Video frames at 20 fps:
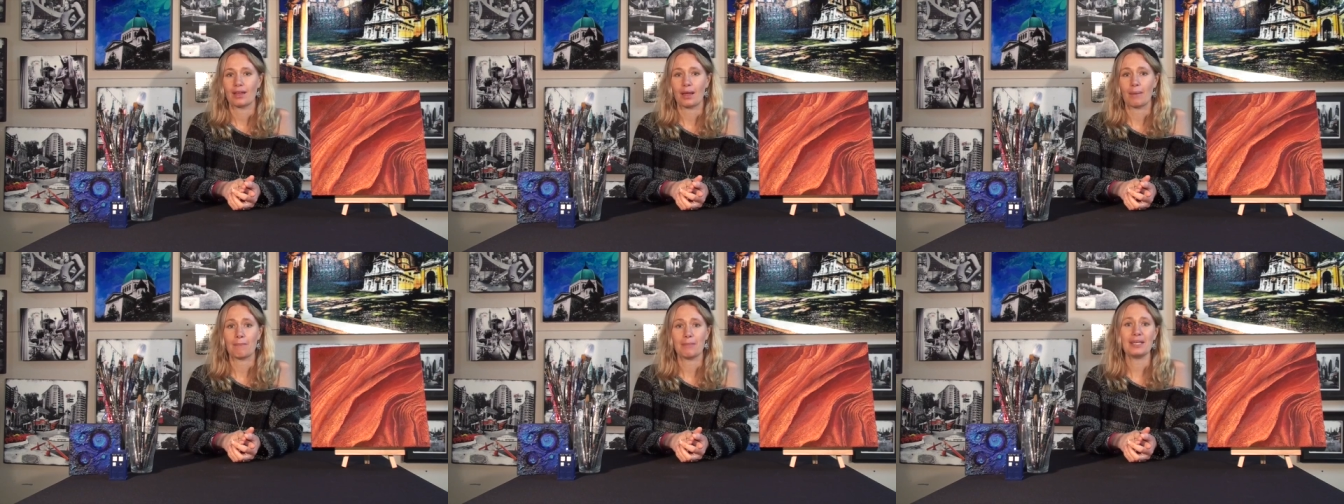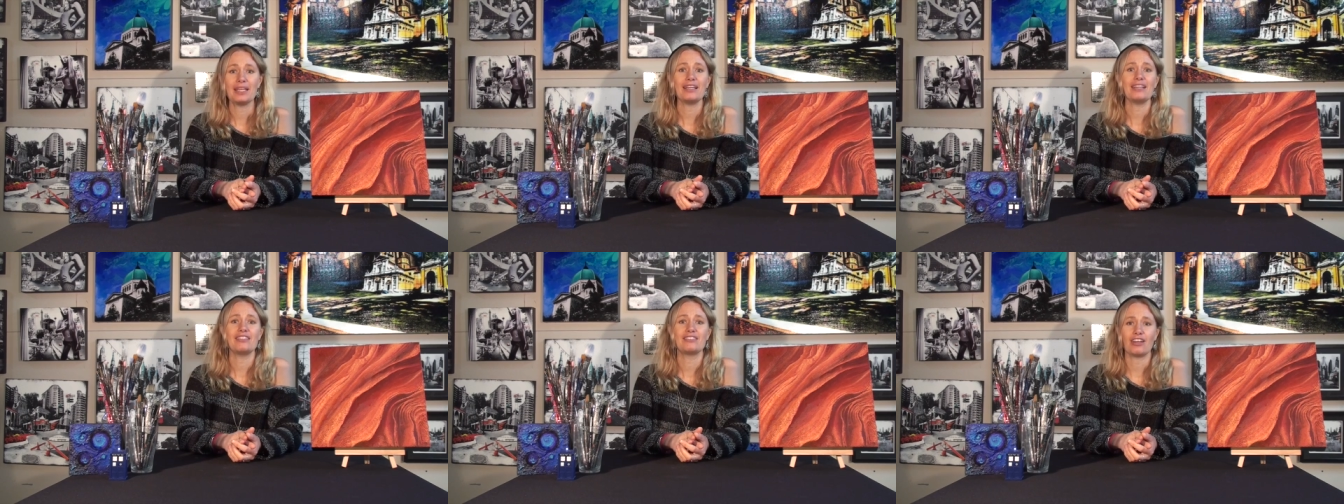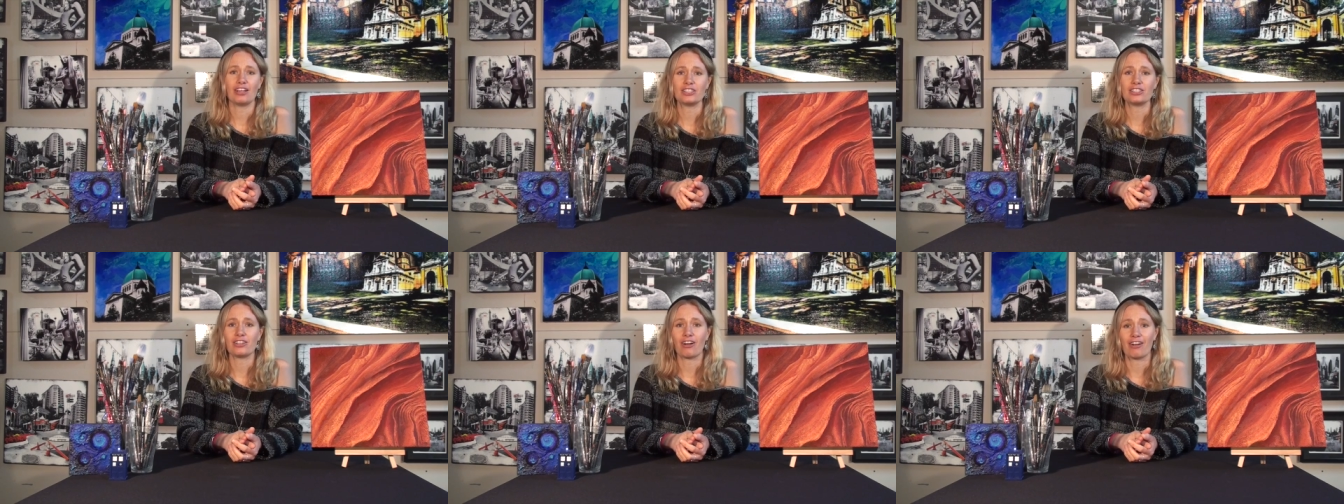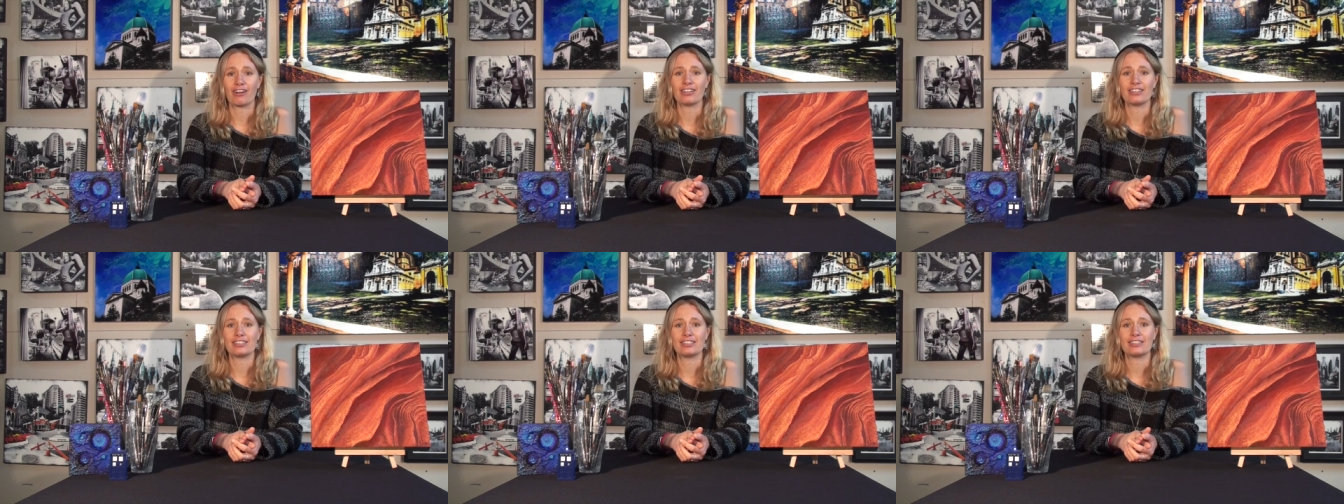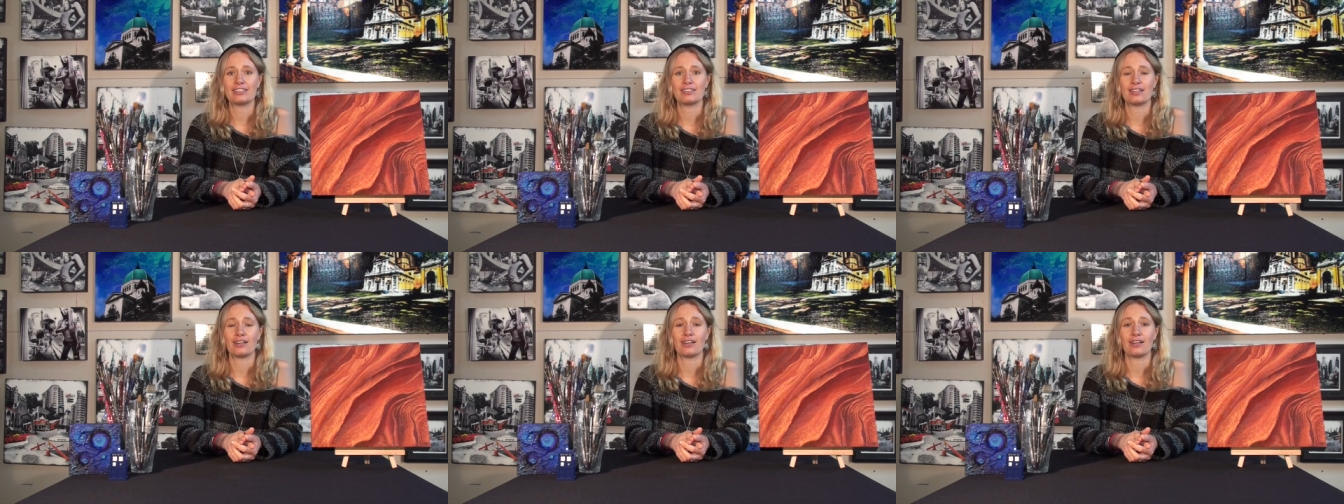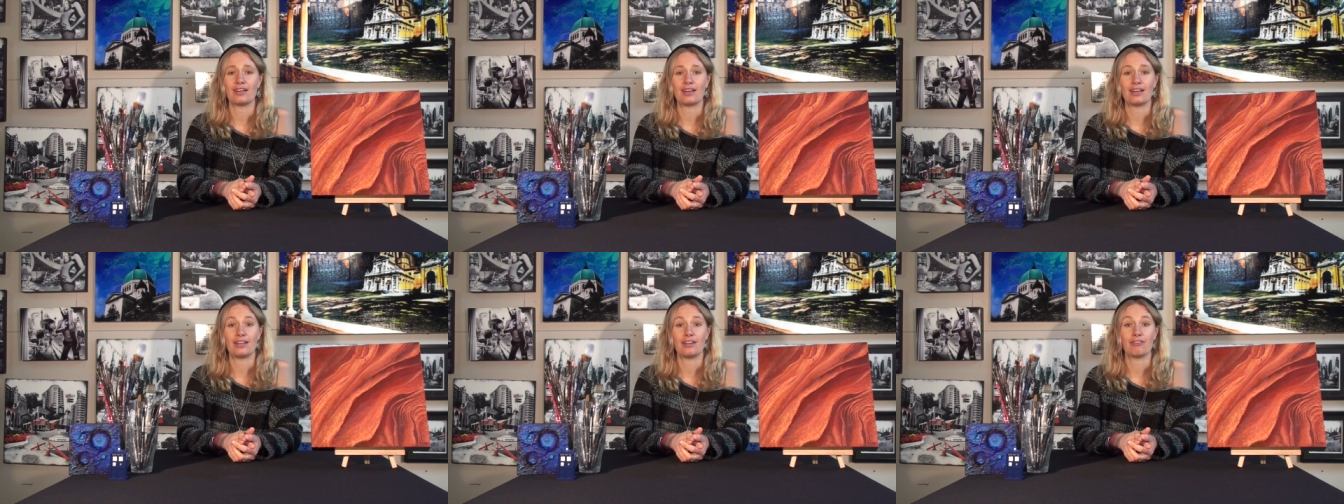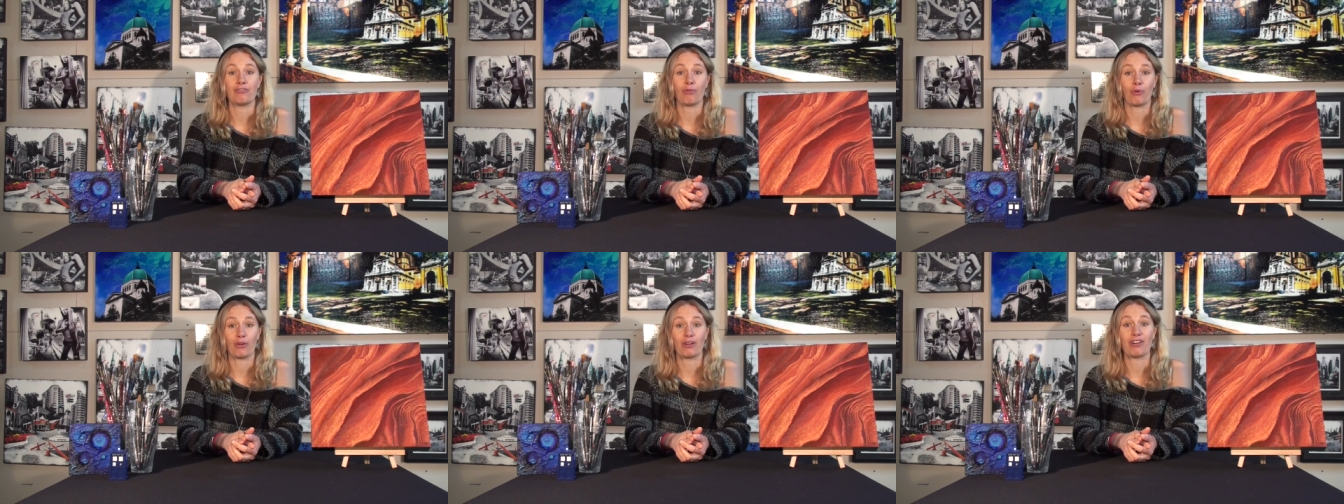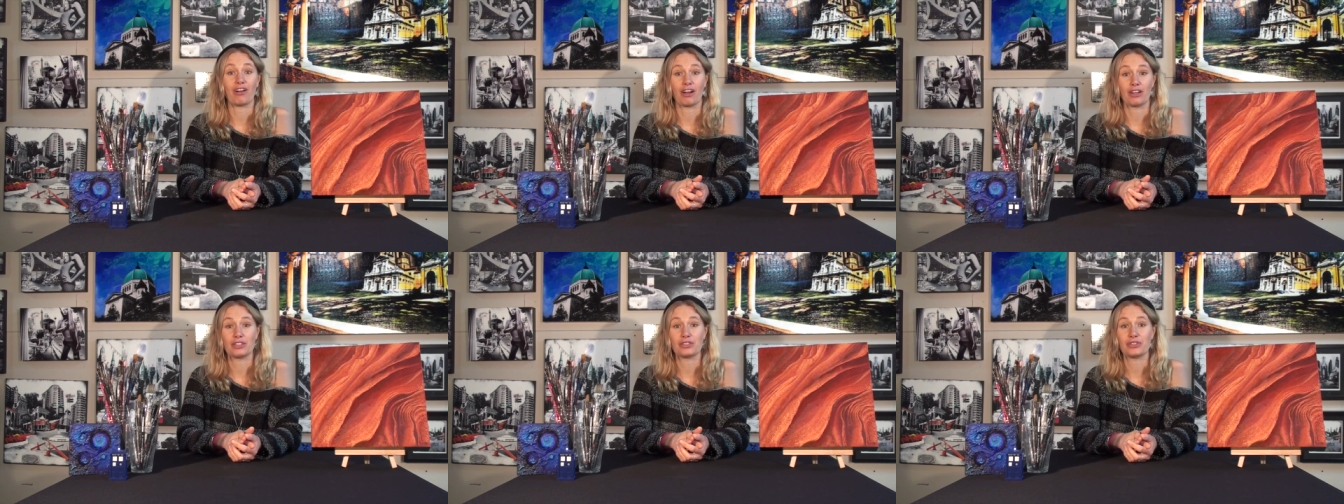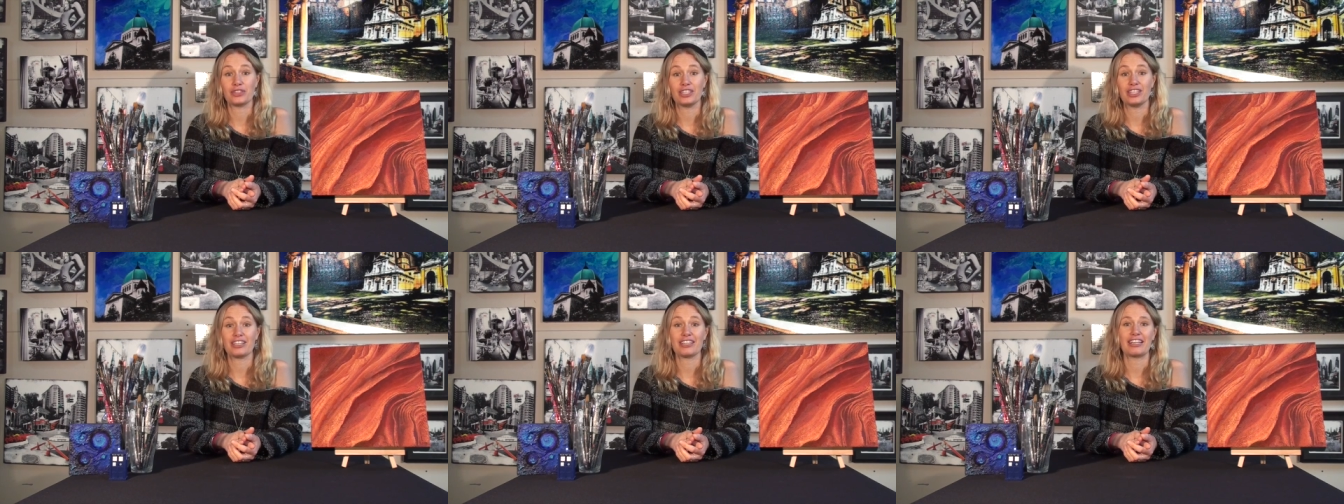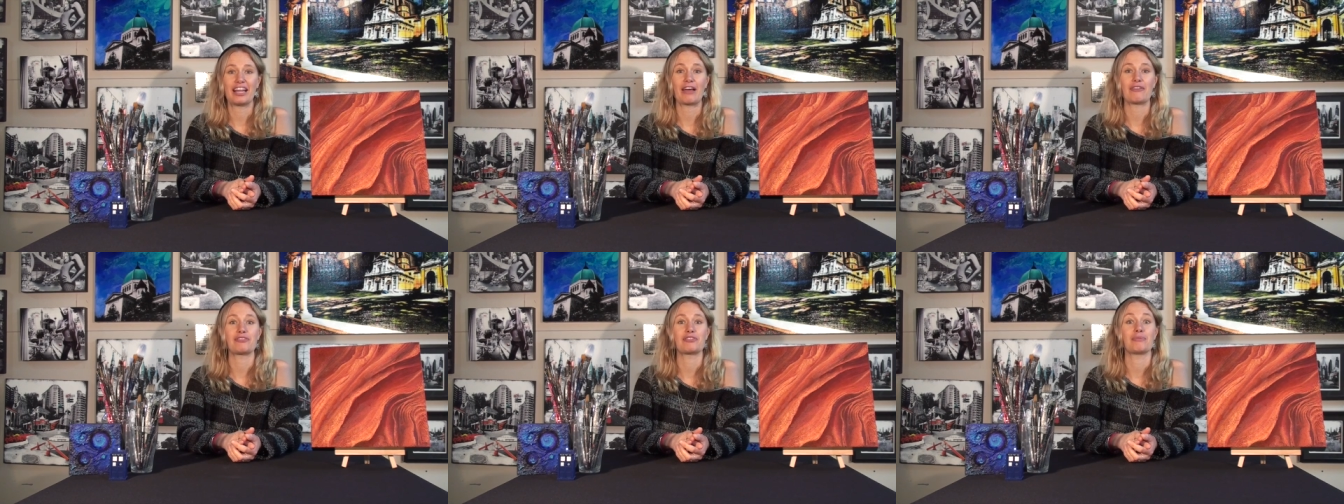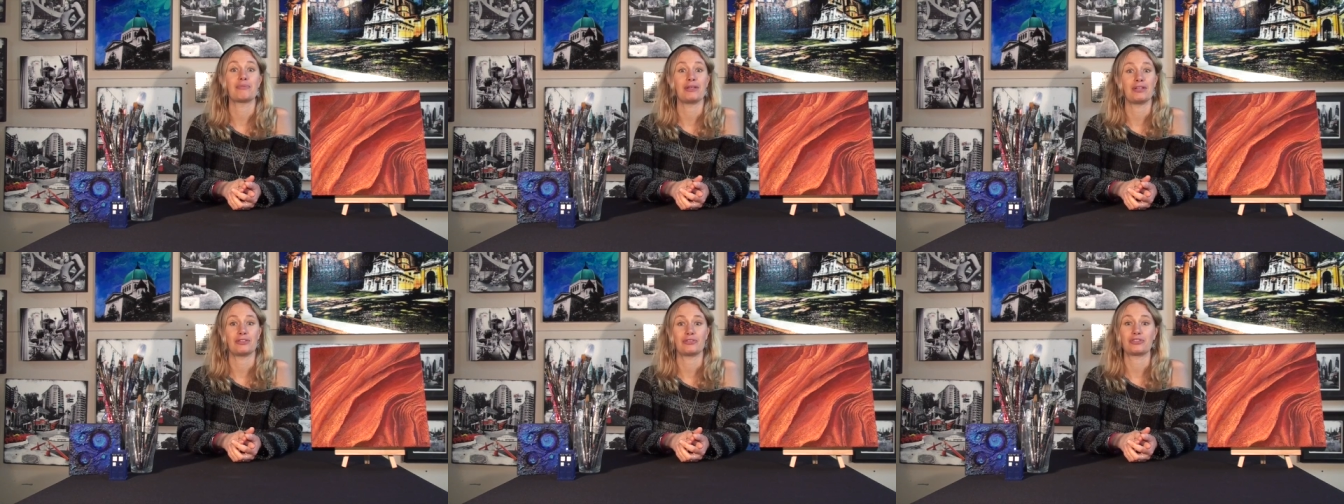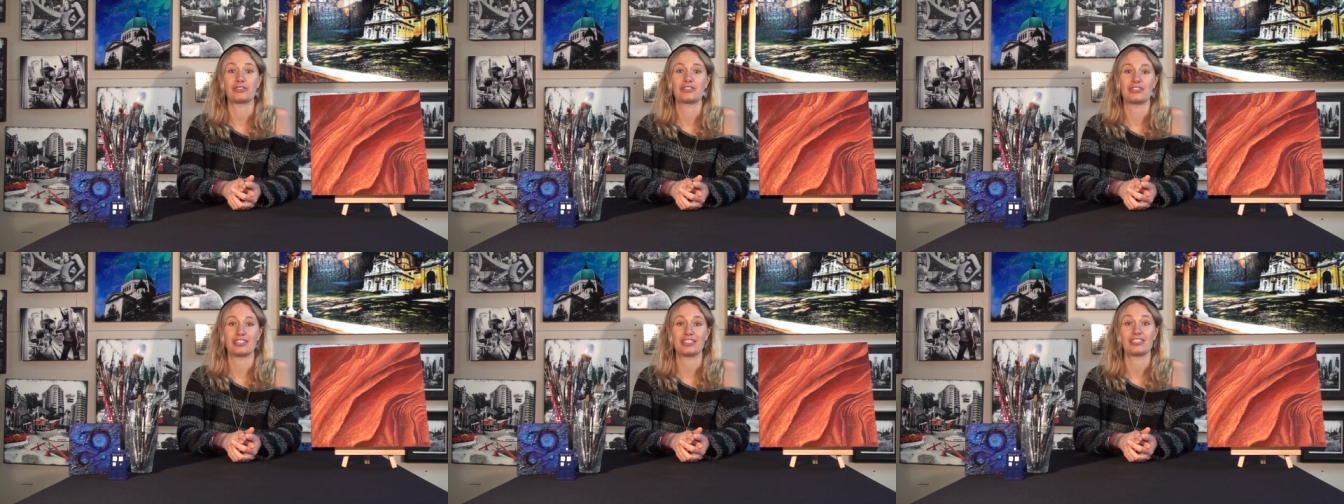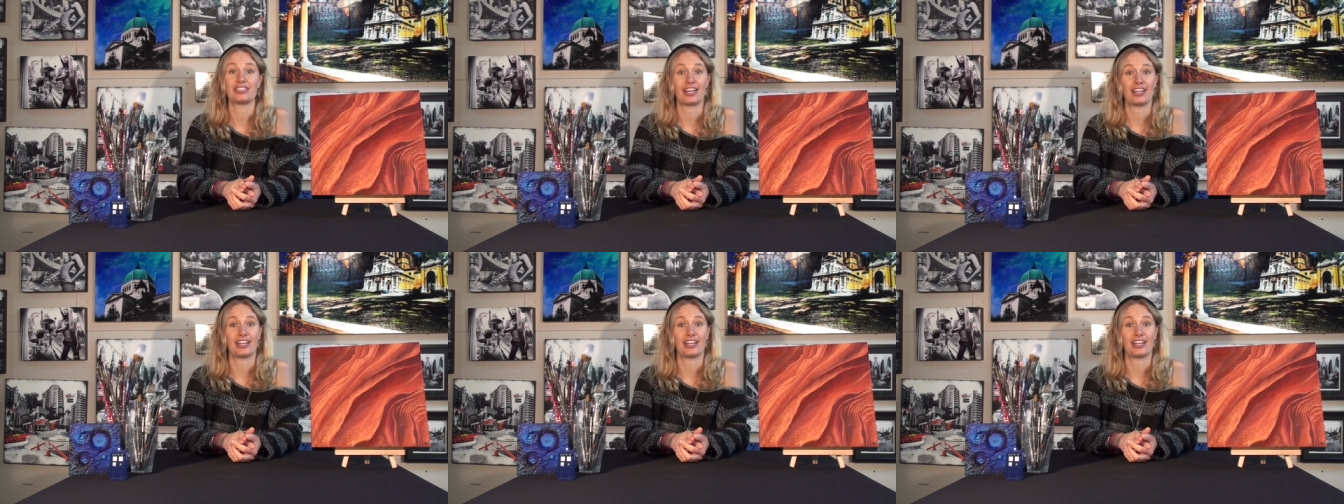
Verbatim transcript: And being a Dutch artist uh, in a foreign country can have some interesting